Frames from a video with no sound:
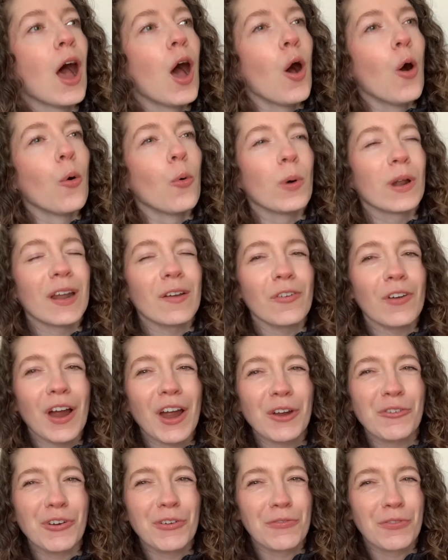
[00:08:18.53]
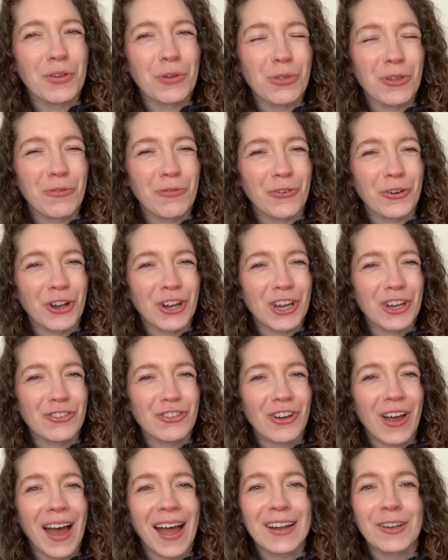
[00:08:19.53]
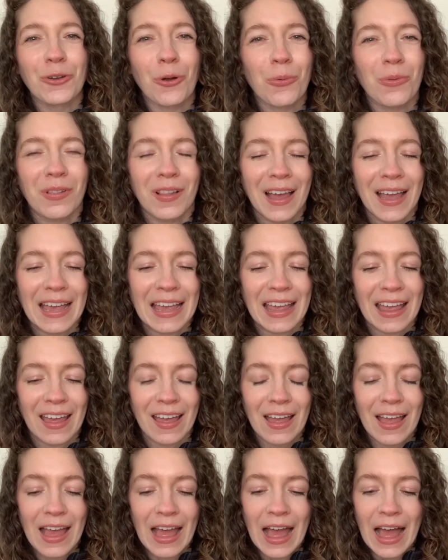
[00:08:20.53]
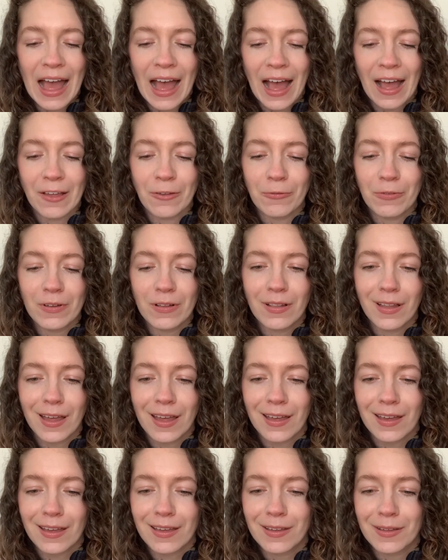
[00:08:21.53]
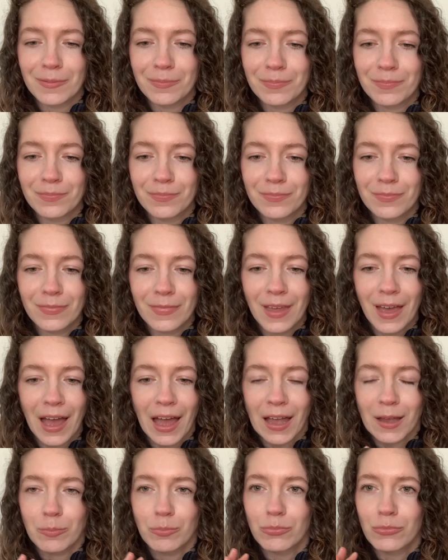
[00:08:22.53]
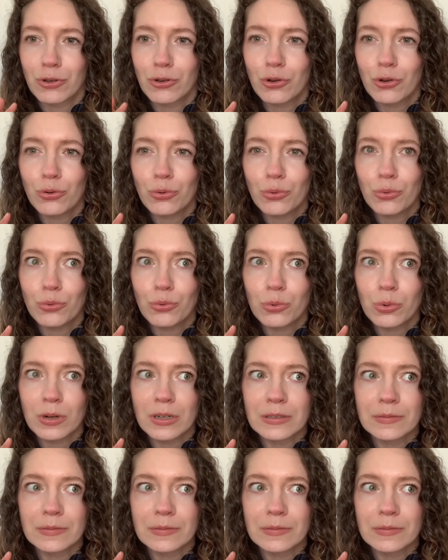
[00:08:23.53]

whenever I review the footage, I don't like it. I feel like I'm too